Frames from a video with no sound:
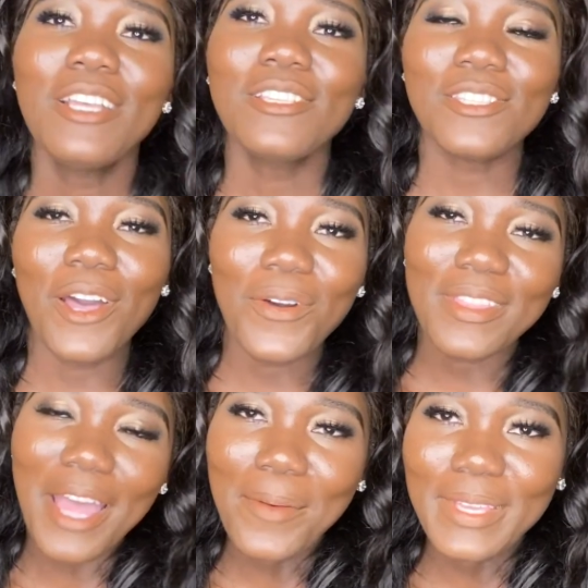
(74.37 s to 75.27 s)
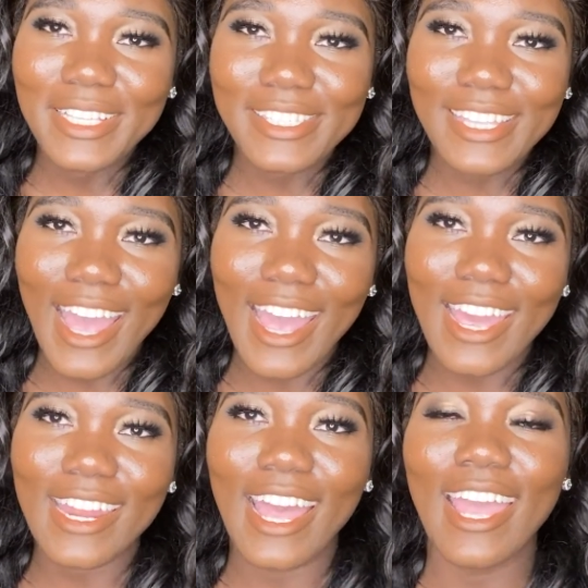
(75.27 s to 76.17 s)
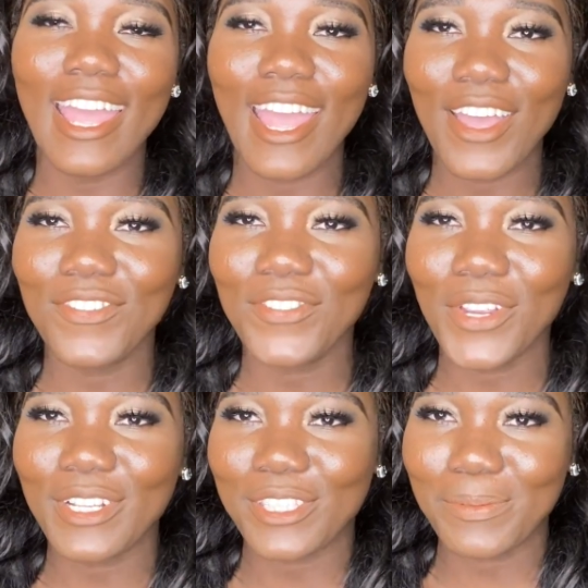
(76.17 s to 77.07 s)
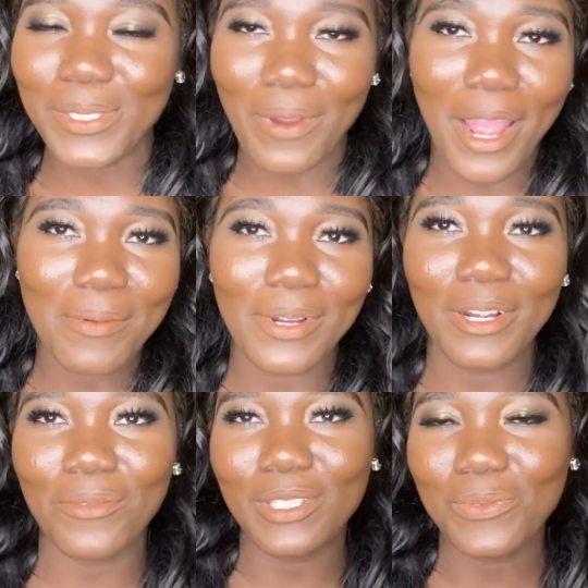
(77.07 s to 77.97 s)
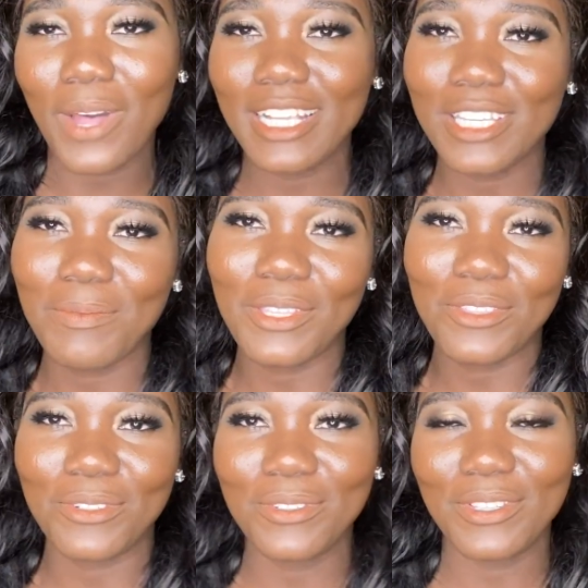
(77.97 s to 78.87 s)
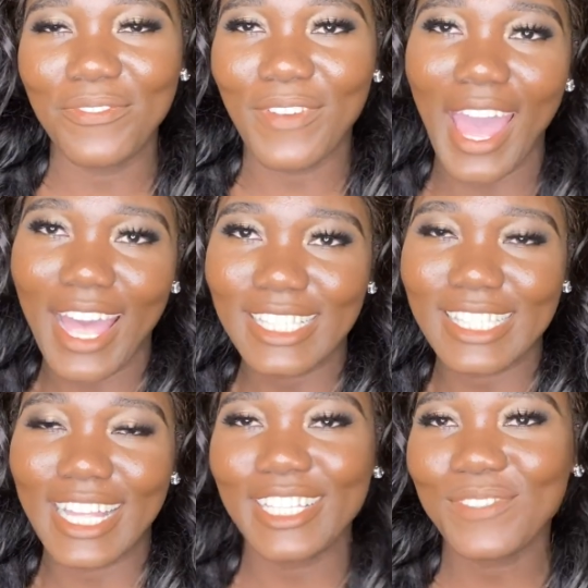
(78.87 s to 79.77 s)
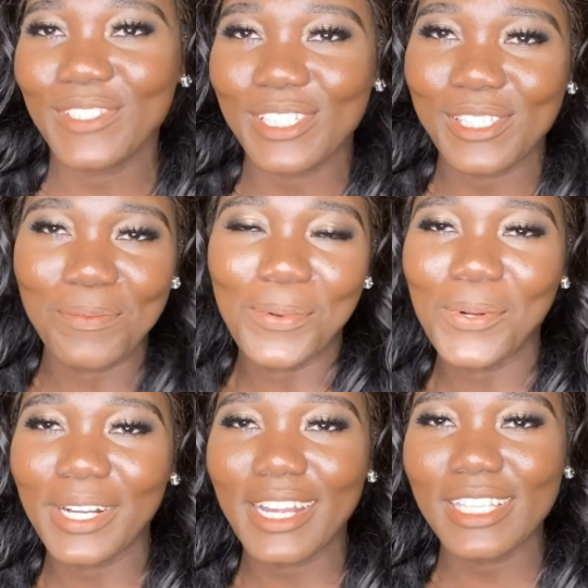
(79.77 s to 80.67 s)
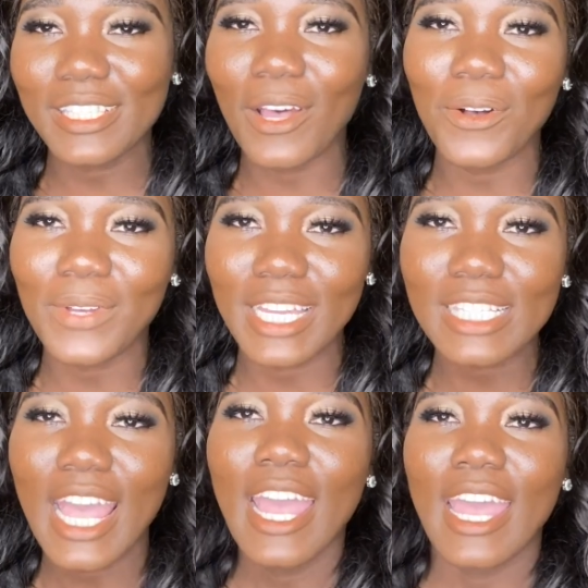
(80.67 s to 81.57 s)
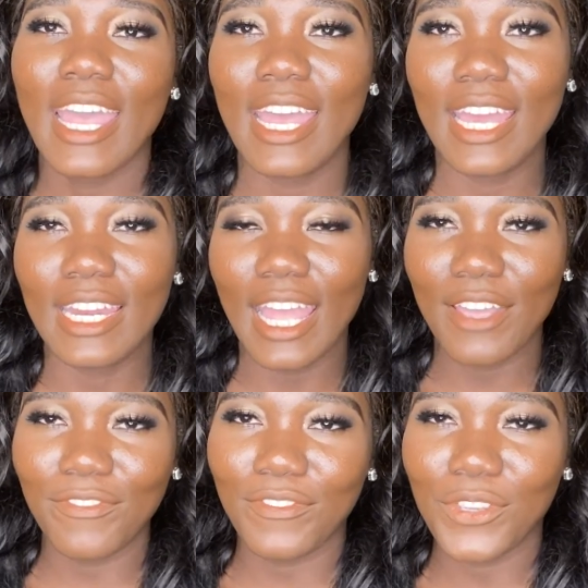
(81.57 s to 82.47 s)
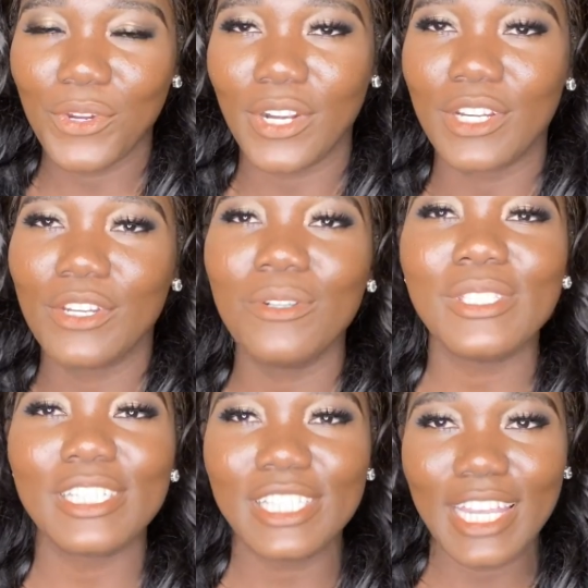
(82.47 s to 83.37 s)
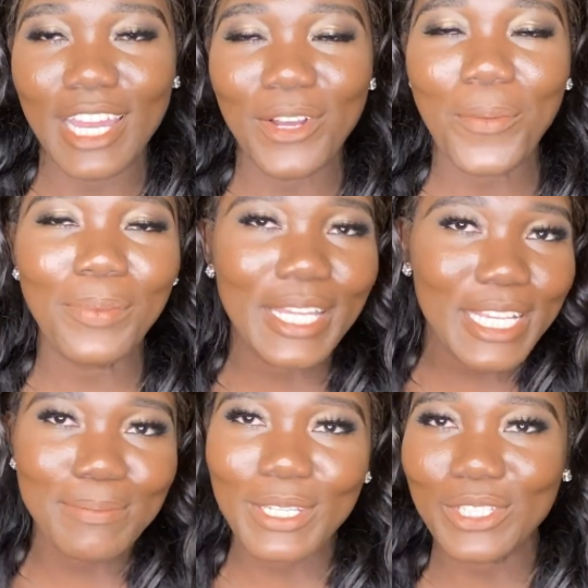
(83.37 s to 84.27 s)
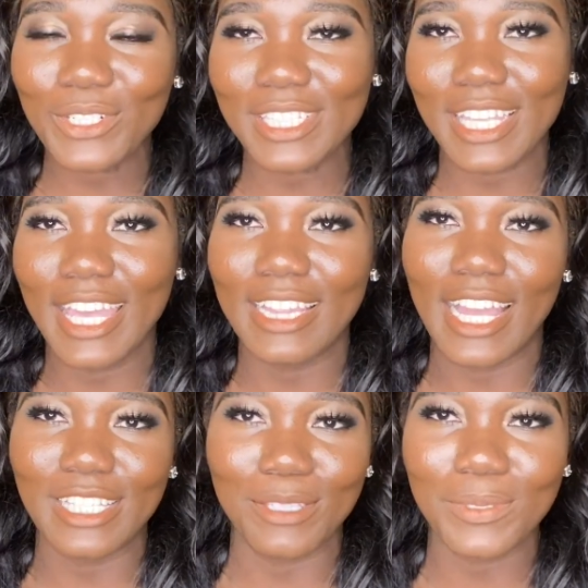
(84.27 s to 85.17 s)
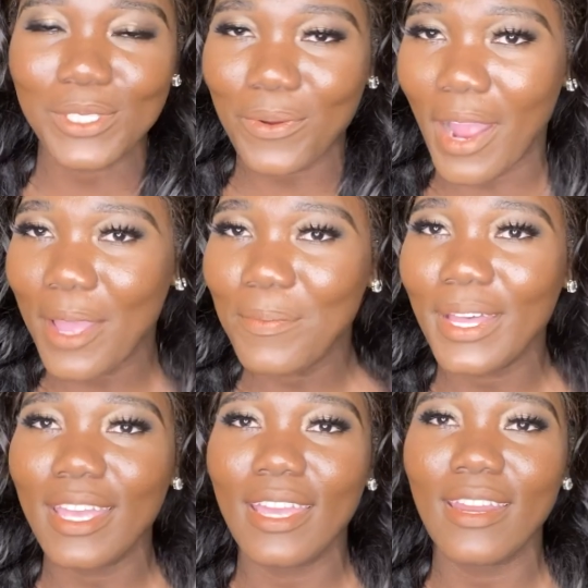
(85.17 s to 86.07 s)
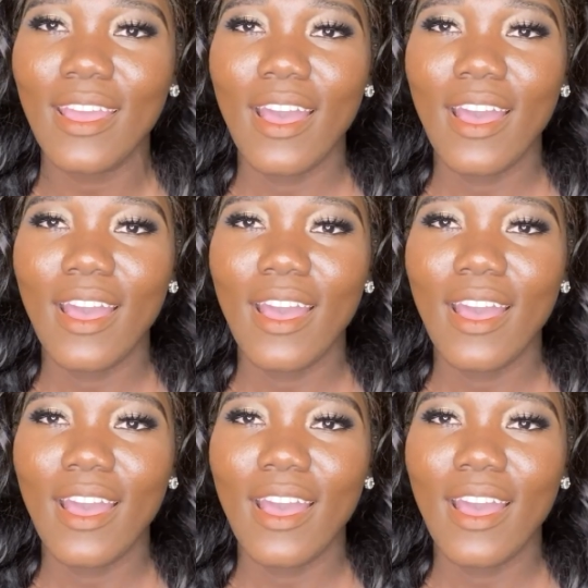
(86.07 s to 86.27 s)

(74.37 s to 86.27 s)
So with that being said, if you're a subscriber and was watching me through the fast, thanks for the support as always. And if you're new to the channel, please be sure to hit that subscribe button.